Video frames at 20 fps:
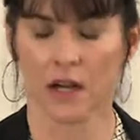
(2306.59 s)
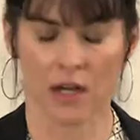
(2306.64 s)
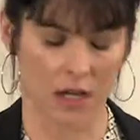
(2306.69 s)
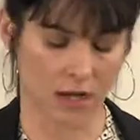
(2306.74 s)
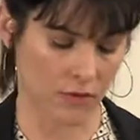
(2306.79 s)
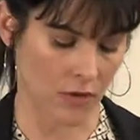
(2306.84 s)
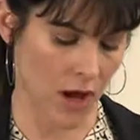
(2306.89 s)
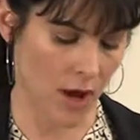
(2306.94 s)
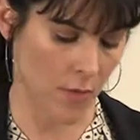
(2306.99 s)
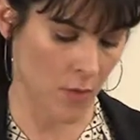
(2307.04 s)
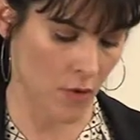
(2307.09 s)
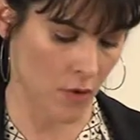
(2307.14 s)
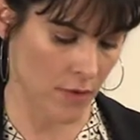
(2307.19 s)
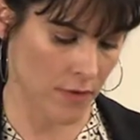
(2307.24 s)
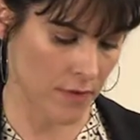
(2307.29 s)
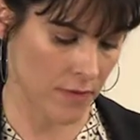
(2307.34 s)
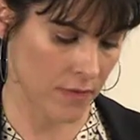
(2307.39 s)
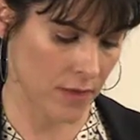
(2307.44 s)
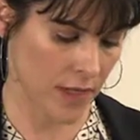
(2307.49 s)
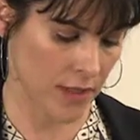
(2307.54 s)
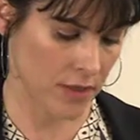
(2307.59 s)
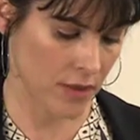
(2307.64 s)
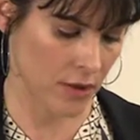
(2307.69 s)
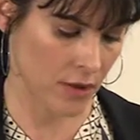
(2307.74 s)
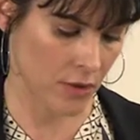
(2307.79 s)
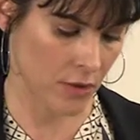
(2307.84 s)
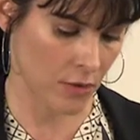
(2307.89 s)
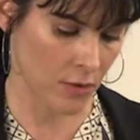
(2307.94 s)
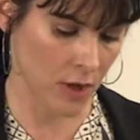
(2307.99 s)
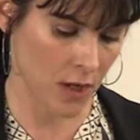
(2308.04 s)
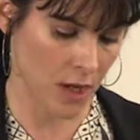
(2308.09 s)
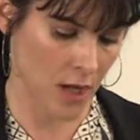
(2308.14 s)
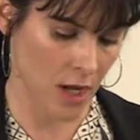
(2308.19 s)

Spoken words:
a lot more than they do.